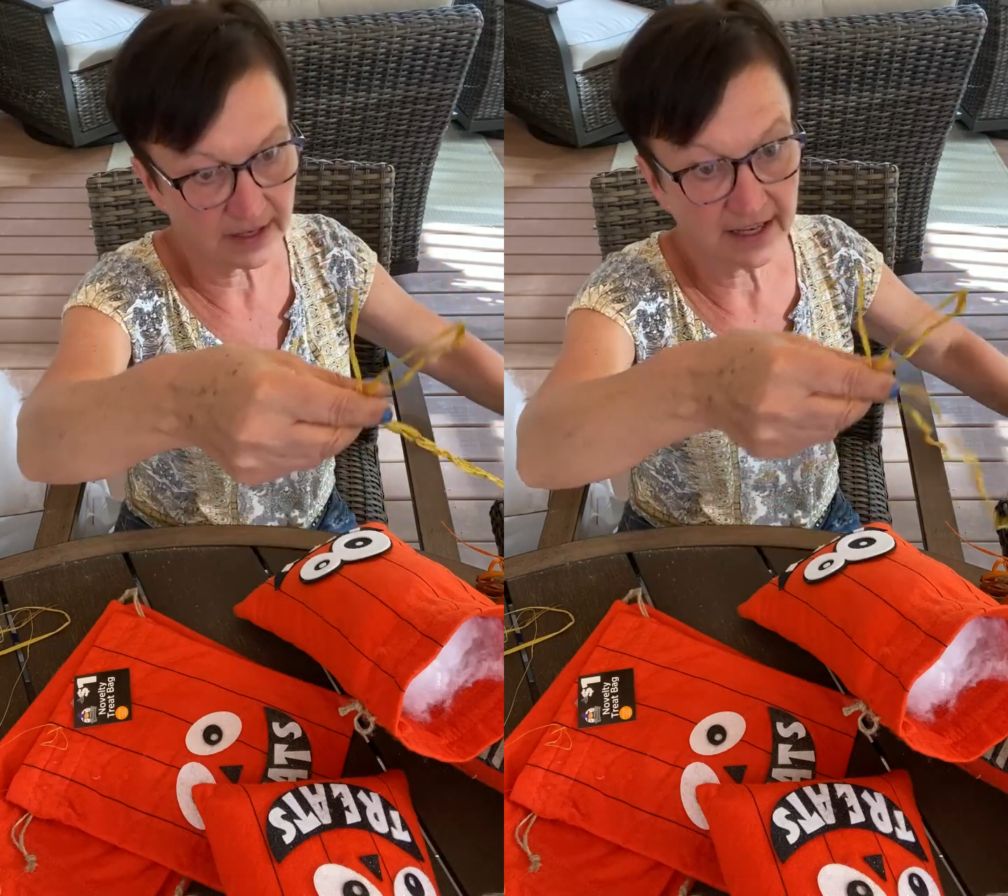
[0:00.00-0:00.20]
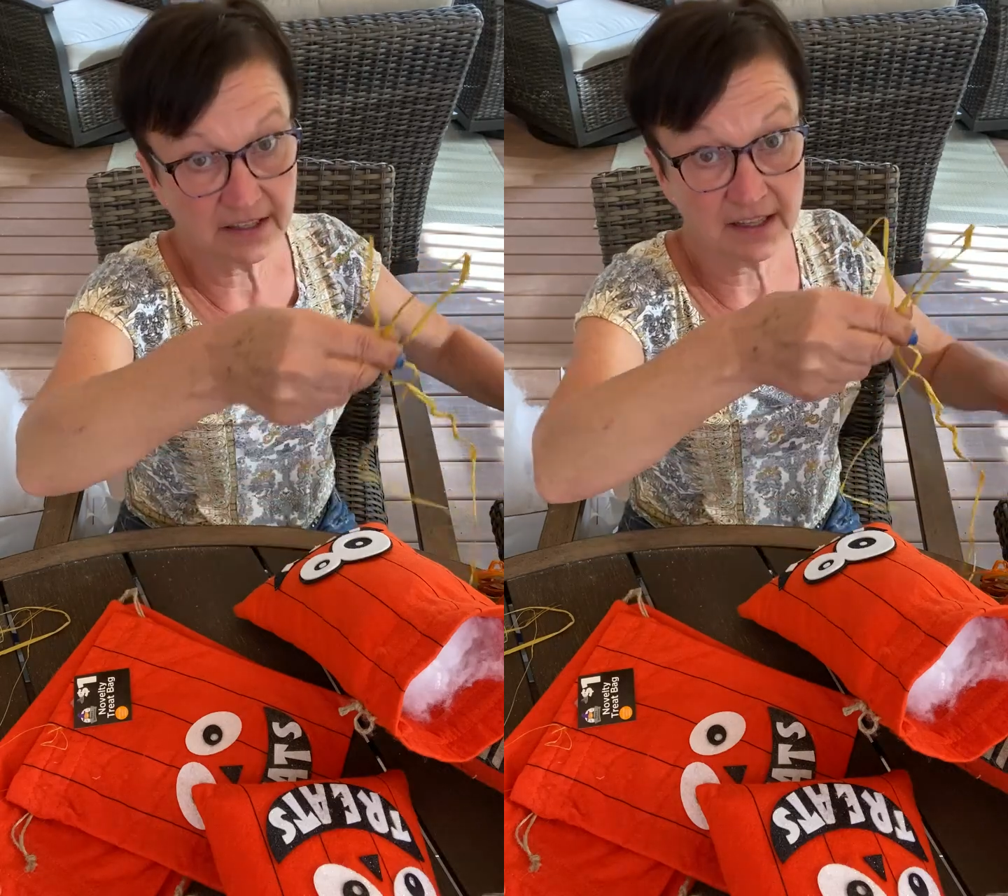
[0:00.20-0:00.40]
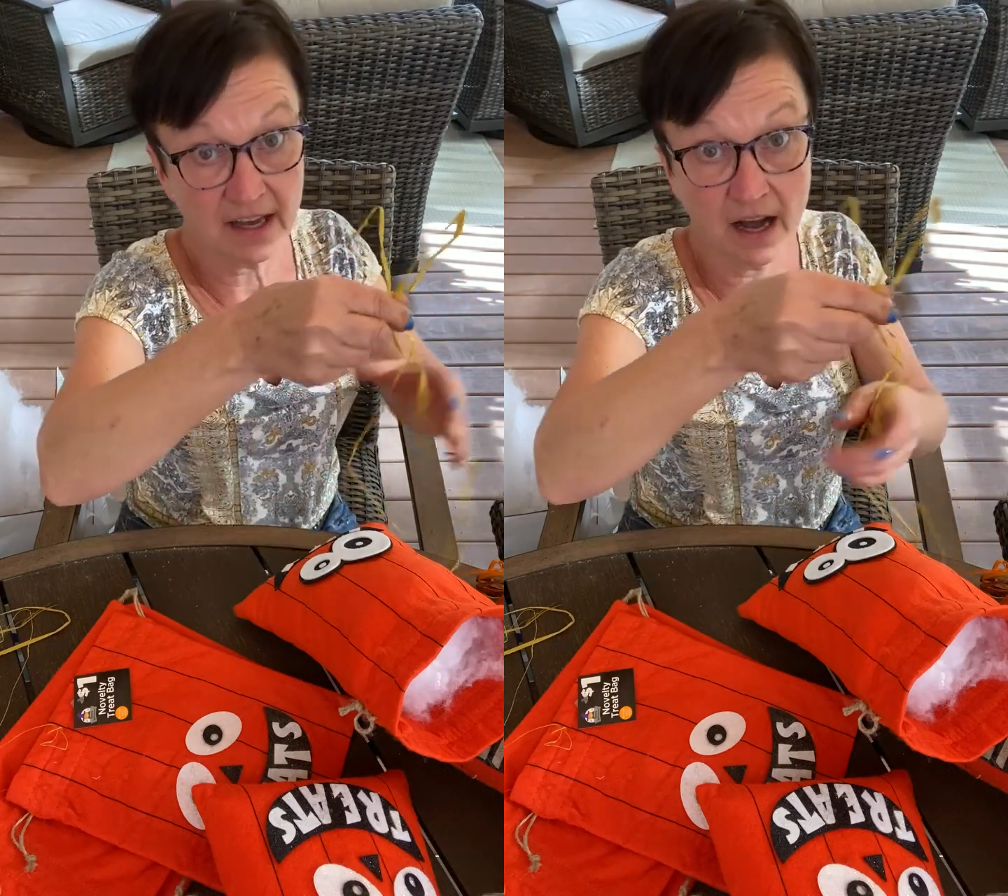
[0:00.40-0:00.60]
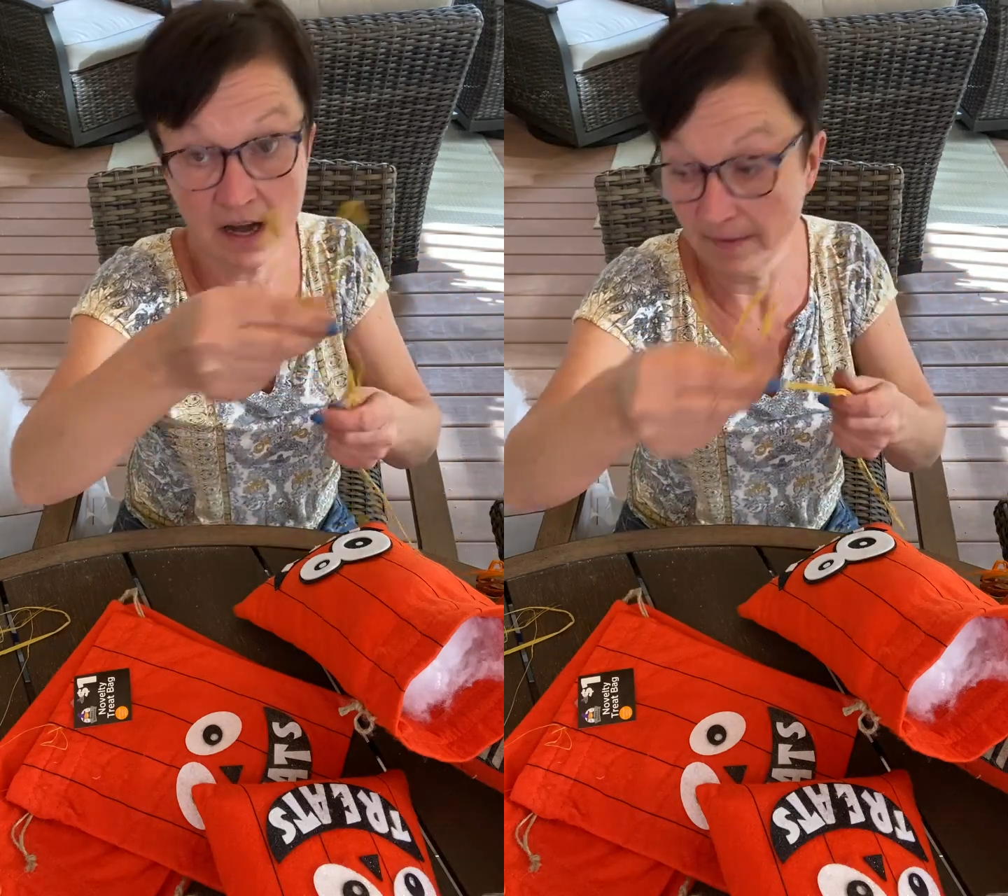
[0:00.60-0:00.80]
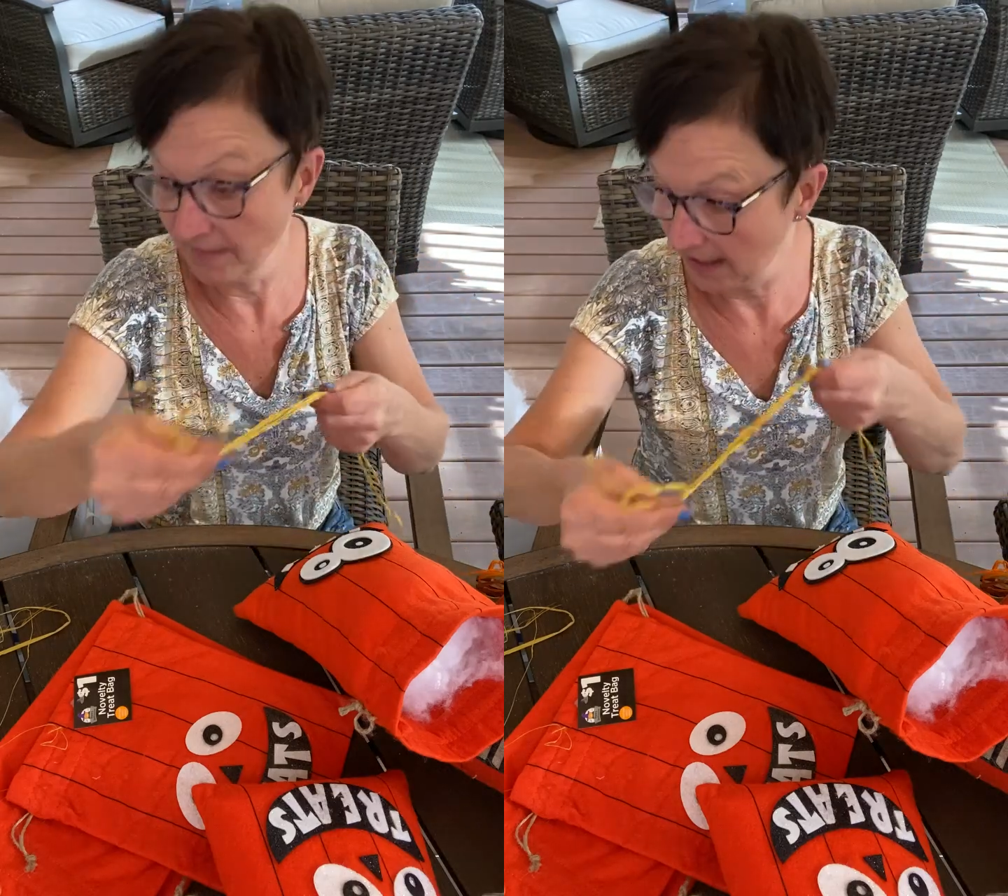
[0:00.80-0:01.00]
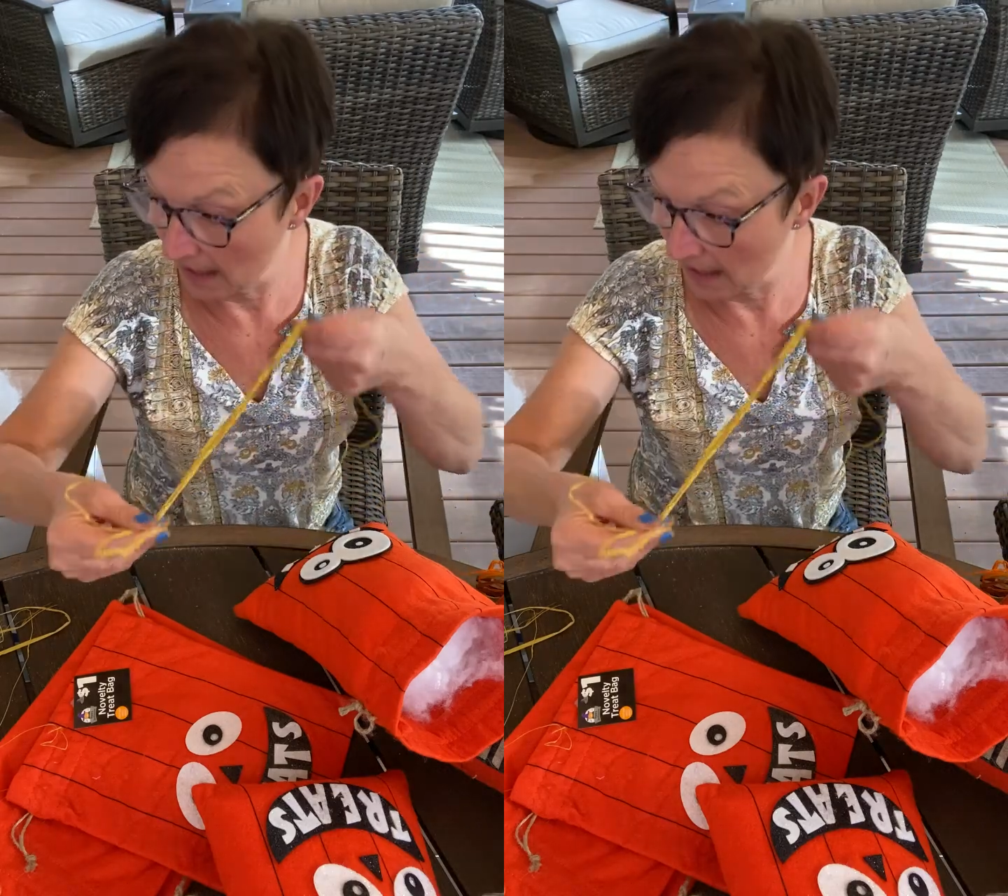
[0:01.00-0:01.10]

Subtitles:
could, that